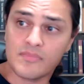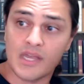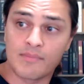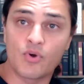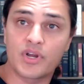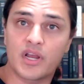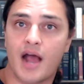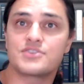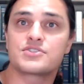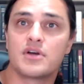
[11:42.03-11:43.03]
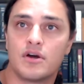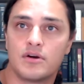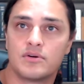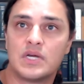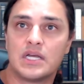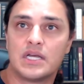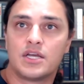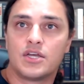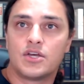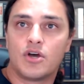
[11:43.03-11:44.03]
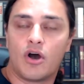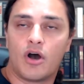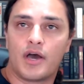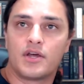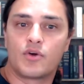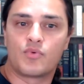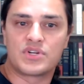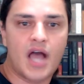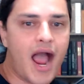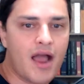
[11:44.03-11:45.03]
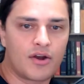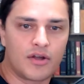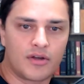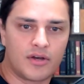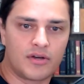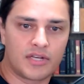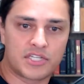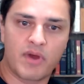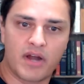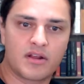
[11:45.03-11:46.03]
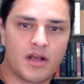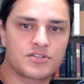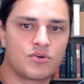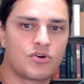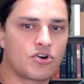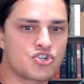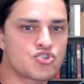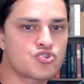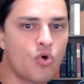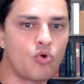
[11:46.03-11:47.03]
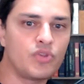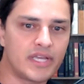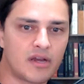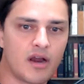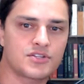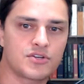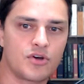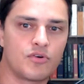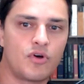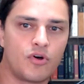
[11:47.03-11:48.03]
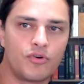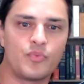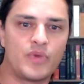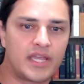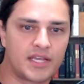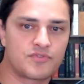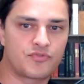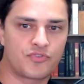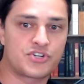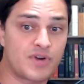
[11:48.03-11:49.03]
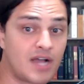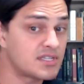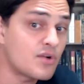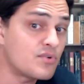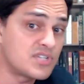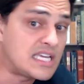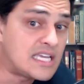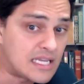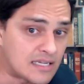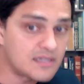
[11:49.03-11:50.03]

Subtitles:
I'm going to Costco on a expired Costco card, trolling Costco on the weekends for free trouts. That's how I was eating.